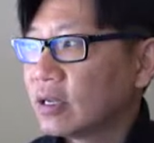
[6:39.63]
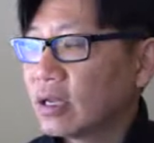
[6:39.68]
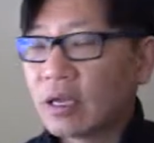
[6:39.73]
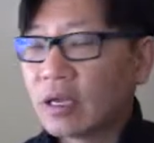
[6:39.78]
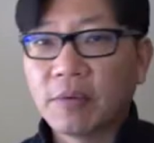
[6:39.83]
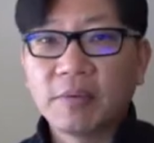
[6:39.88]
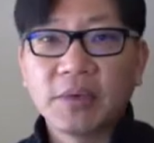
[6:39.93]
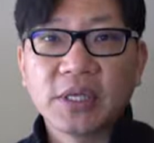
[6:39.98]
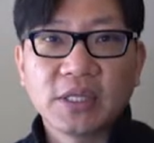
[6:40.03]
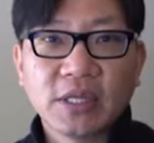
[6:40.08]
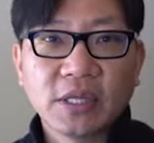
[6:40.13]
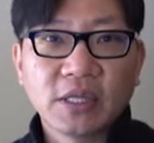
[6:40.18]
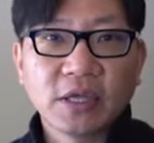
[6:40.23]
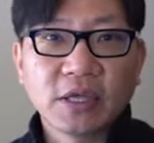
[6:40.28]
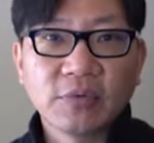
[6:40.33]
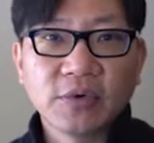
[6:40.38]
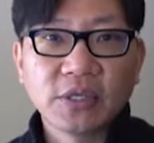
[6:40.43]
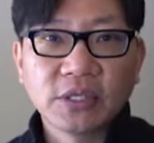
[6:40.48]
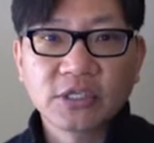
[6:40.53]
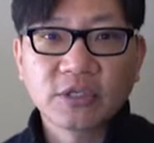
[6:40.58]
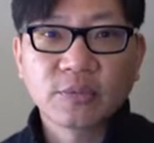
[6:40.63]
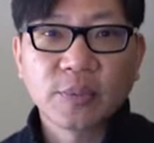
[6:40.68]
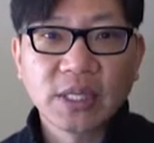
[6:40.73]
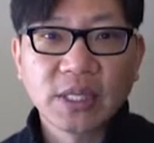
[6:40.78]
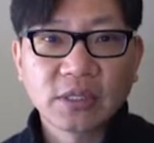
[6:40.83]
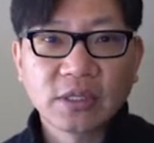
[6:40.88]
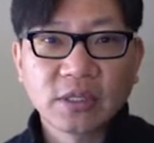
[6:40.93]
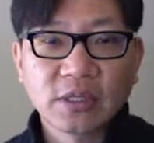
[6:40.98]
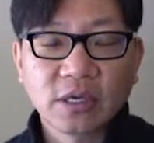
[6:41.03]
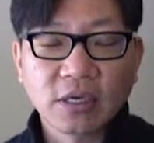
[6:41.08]
they really
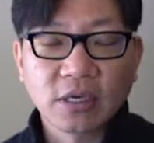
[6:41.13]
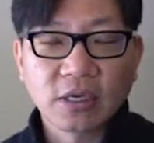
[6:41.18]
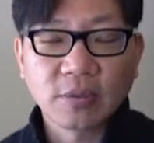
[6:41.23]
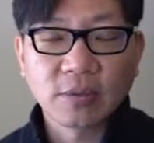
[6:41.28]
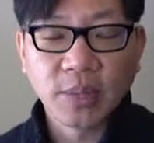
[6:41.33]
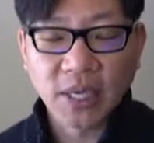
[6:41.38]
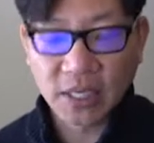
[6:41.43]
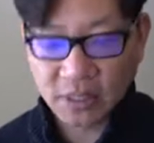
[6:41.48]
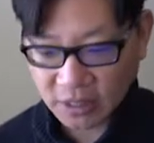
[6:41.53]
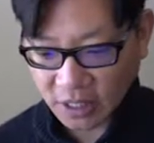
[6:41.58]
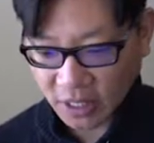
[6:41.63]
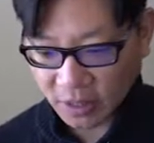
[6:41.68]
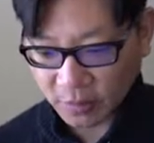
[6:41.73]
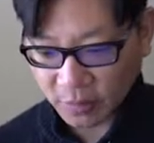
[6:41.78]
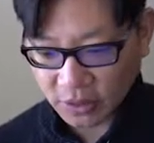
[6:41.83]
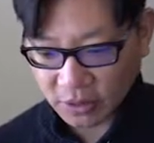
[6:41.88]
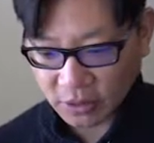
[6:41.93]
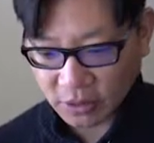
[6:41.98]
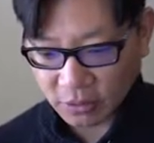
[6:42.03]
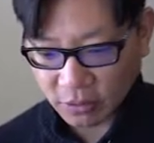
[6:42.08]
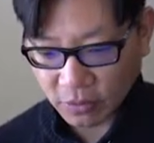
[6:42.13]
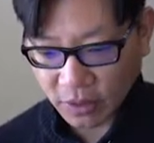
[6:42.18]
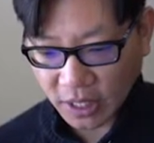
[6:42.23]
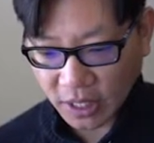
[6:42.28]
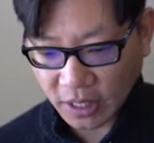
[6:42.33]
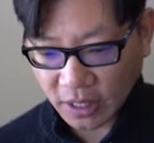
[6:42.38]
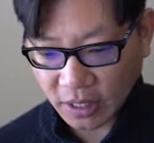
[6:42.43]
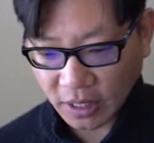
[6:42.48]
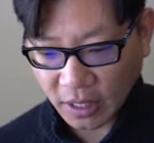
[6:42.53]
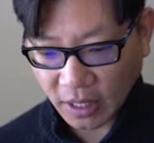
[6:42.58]
spent a good amount of time with the
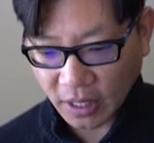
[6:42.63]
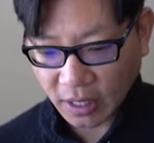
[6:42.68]
UI,